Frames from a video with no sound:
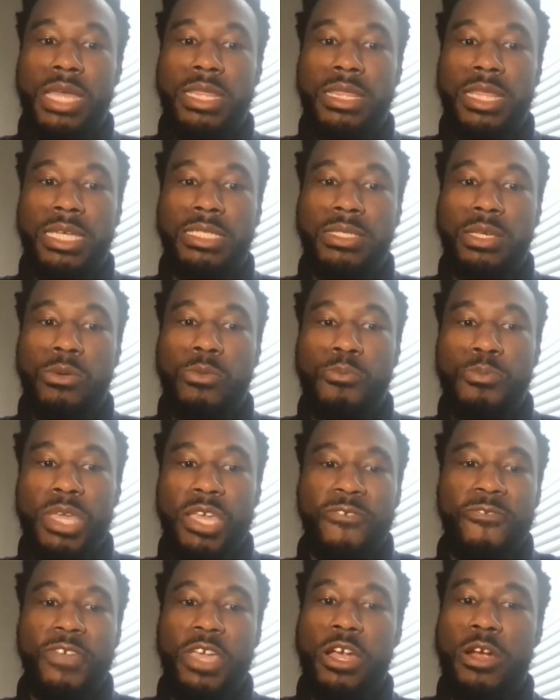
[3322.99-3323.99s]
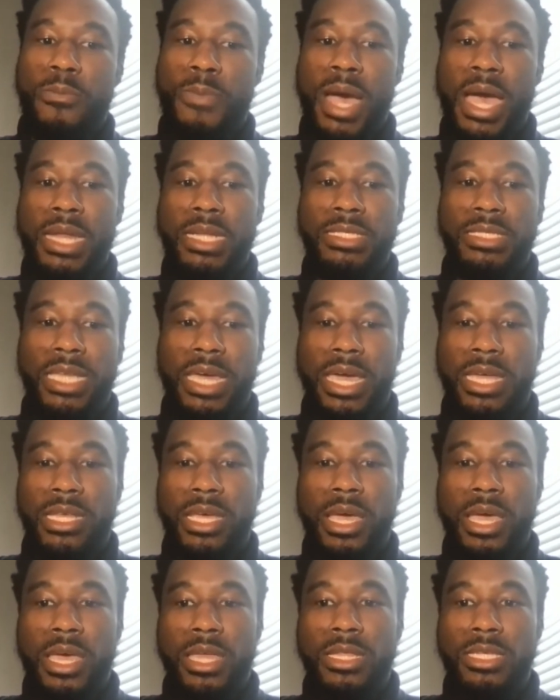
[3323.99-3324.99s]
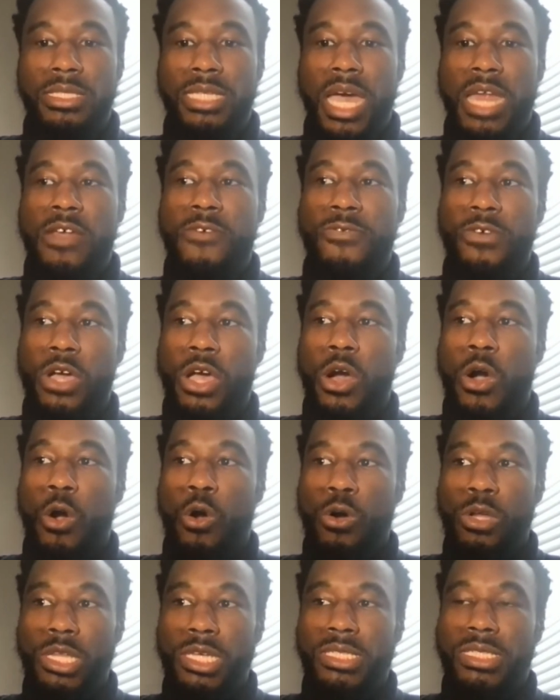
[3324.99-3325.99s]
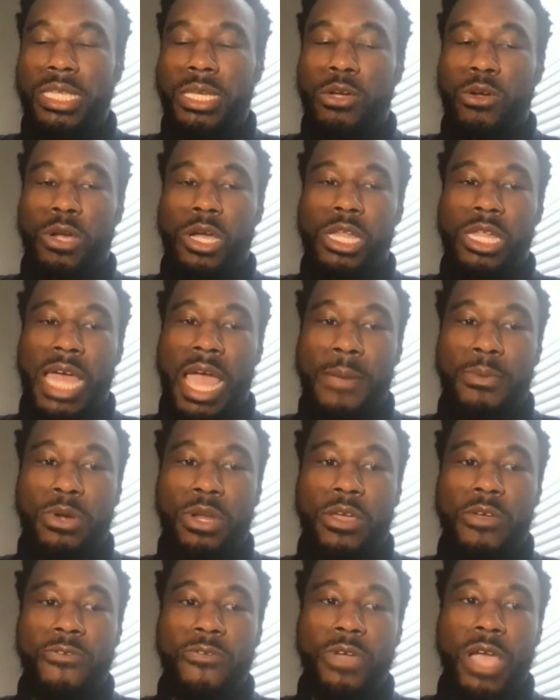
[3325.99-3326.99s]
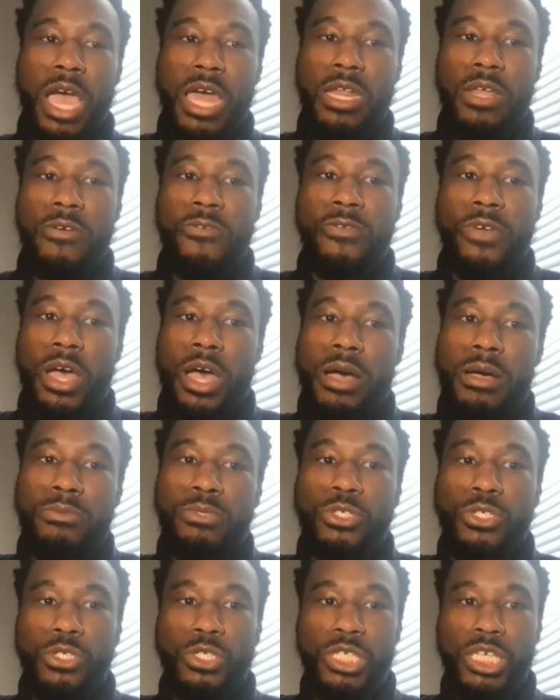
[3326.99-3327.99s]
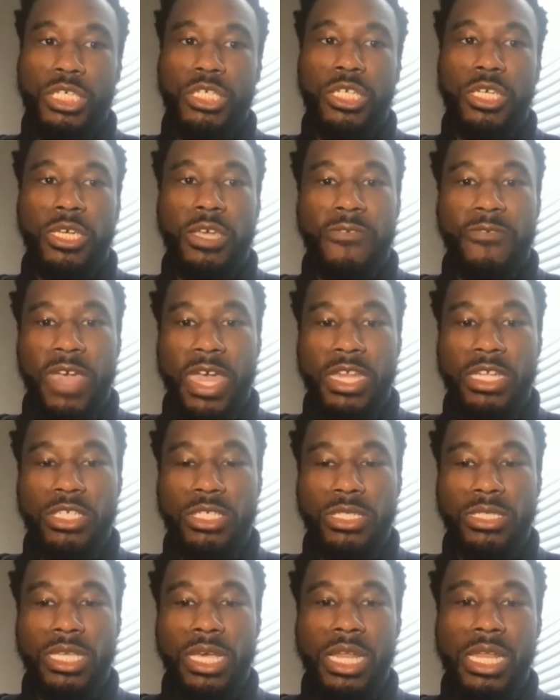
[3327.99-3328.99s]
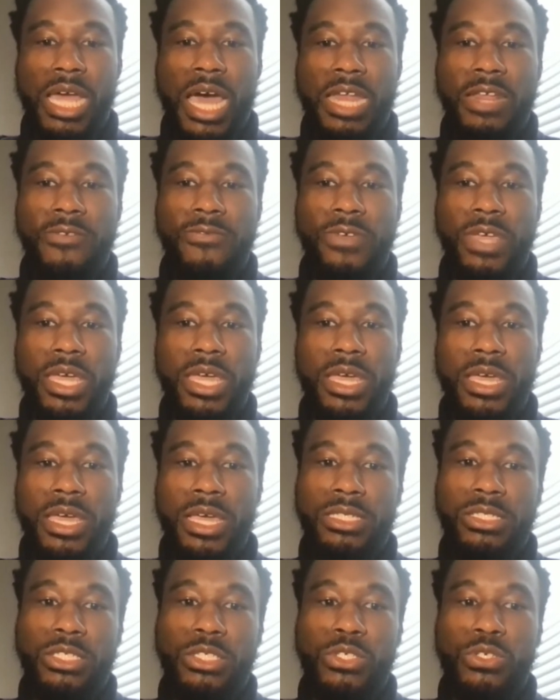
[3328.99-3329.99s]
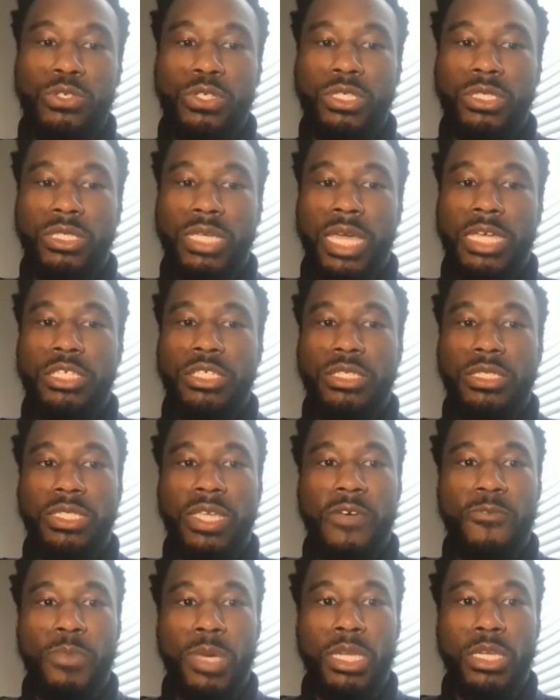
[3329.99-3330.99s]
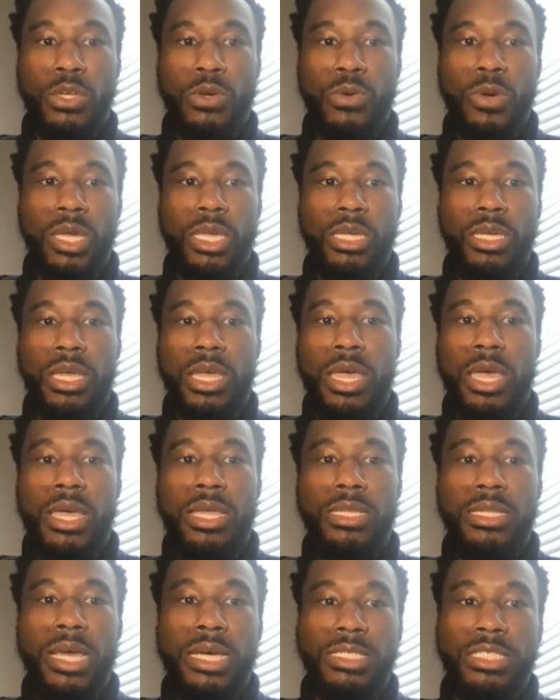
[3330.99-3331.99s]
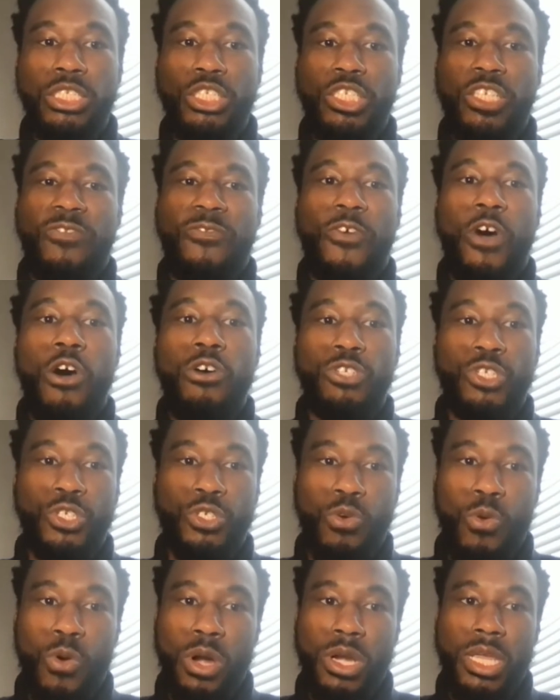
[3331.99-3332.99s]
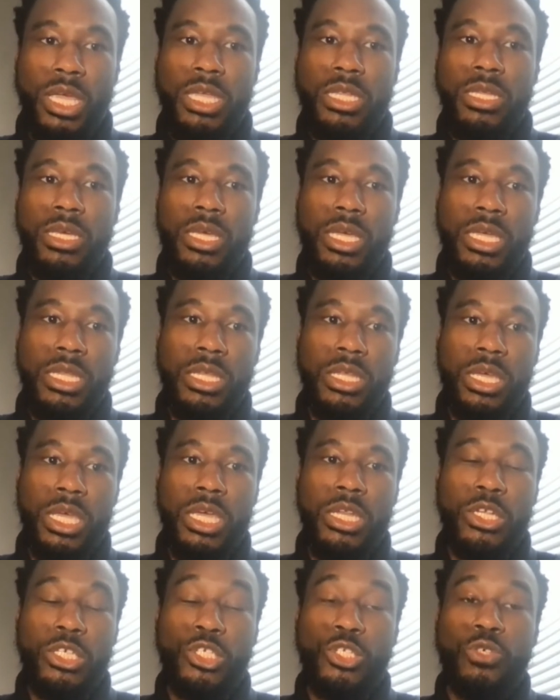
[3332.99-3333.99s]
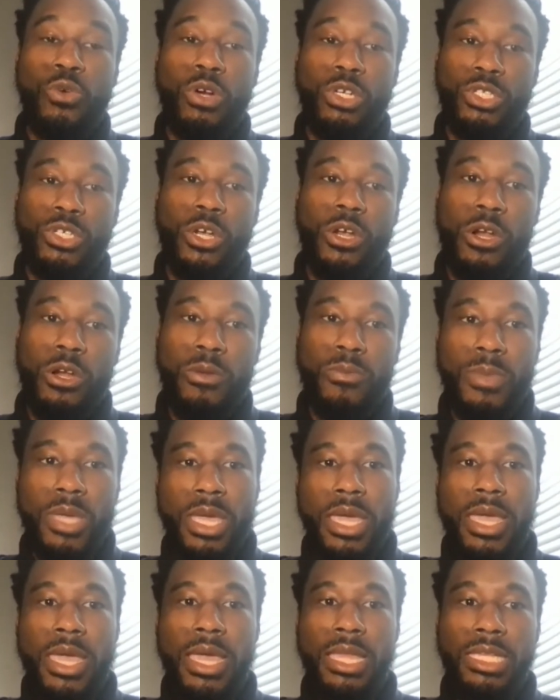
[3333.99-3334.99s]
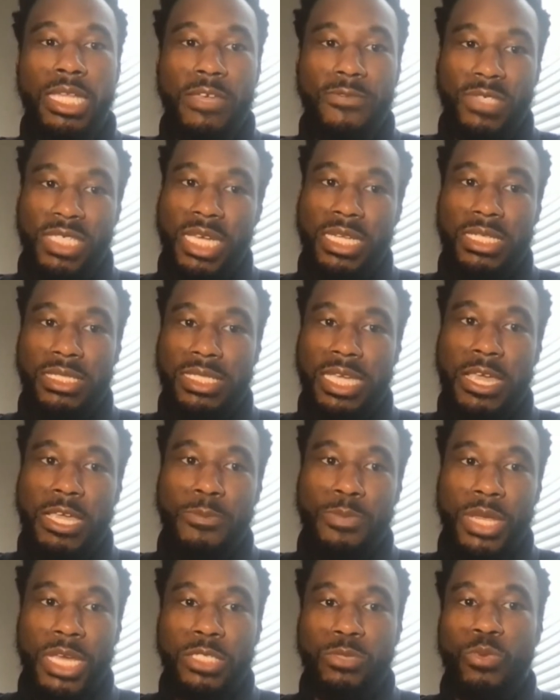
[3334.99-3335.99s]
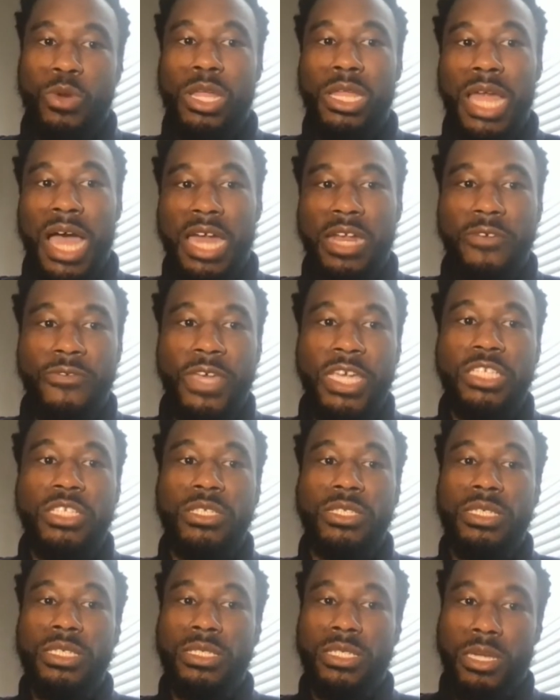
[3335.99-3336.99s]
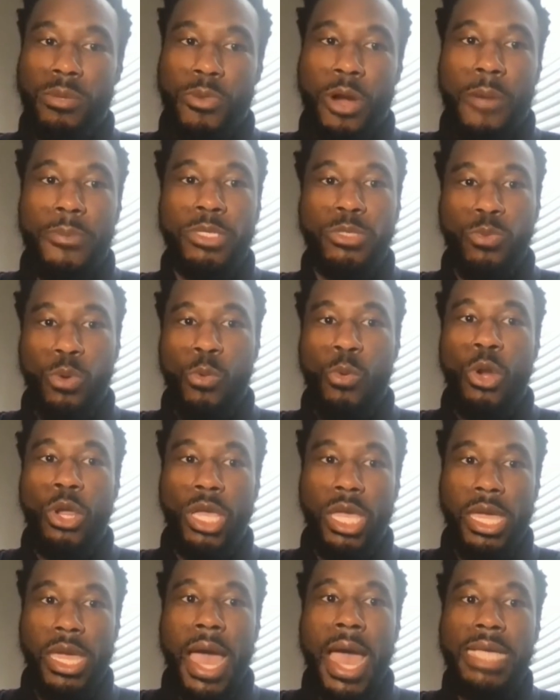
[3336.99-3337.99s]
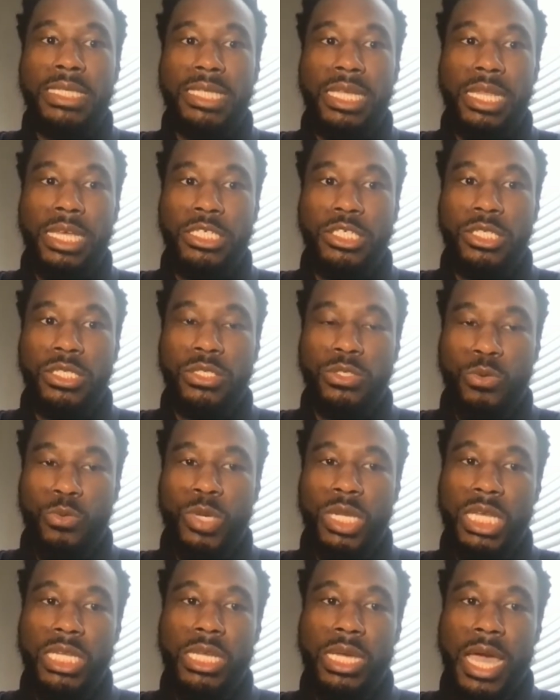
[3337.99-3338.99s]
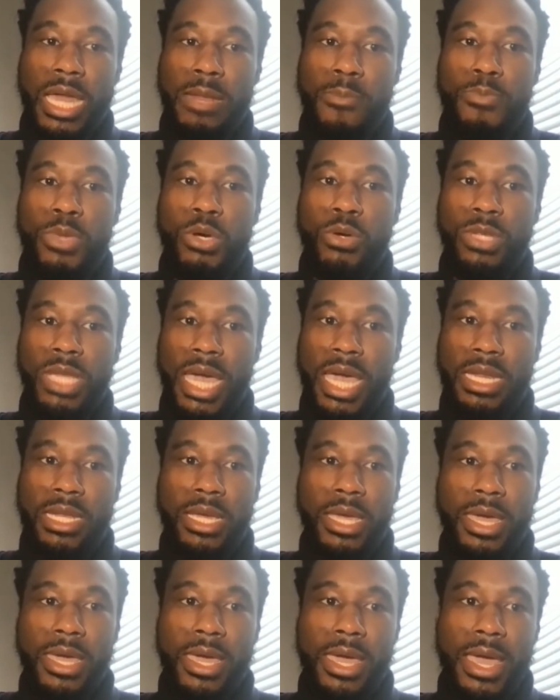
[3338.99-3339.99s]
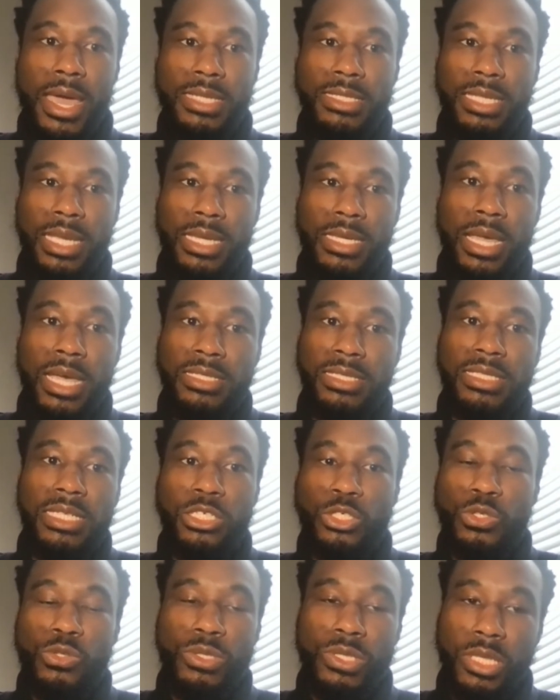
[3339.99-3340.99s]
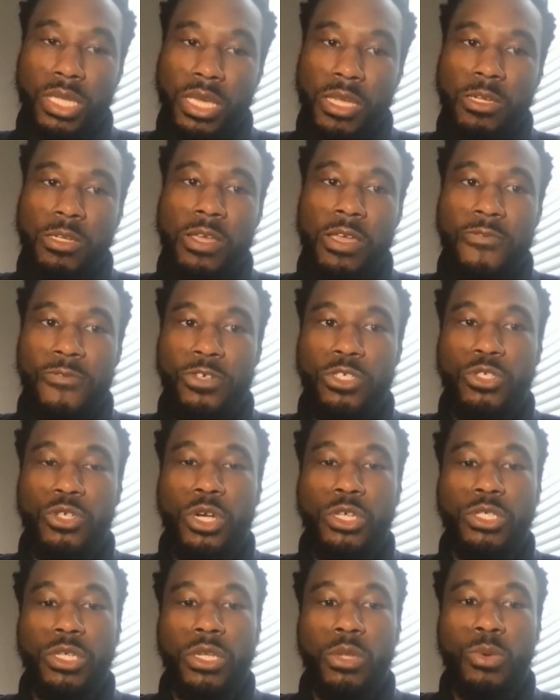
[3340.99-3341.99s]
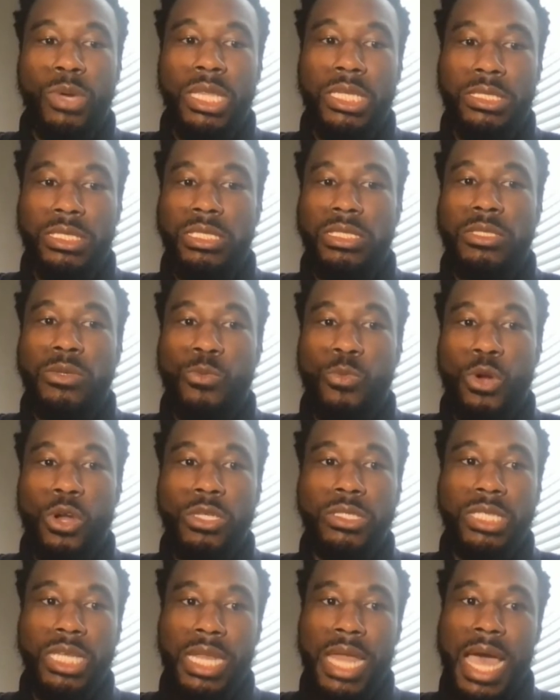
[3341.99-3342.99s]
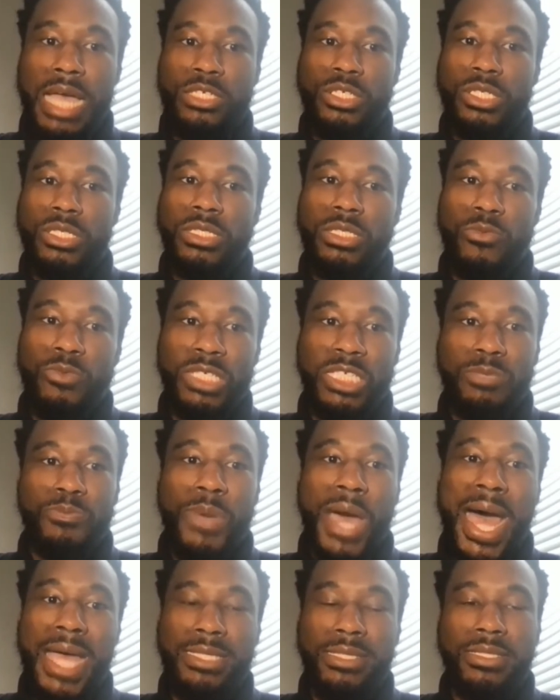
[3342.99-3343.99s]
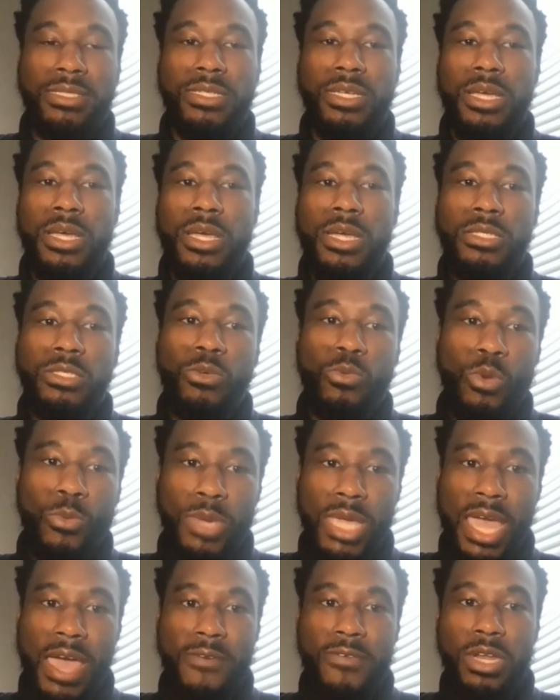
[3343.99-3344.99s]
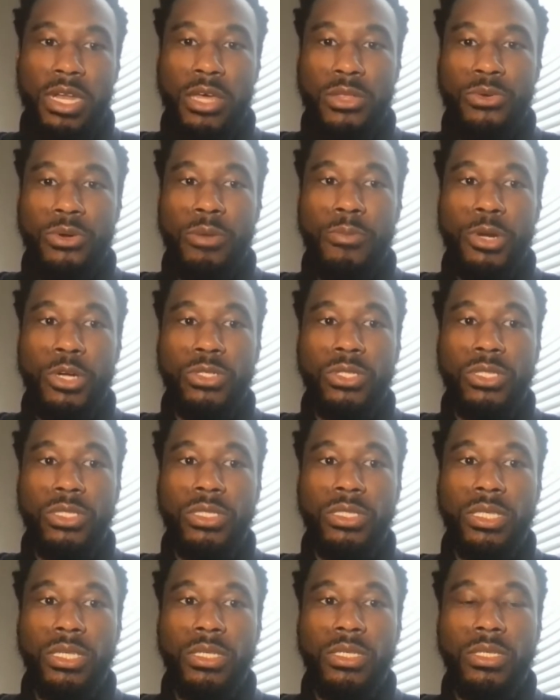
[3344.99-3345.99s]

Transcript: That's a big fear of mine, is that these kind of holistic or collaborative kind of strategic advantages that a lot of institutions and agencies have been doing doesn't just fall short in the short term and leave us at the same place where a lot of agencies and departments were working in isolation. So we need to kind of build that as like essential to the infrastructure of the way the system works, and not just a response to when we have another emergency.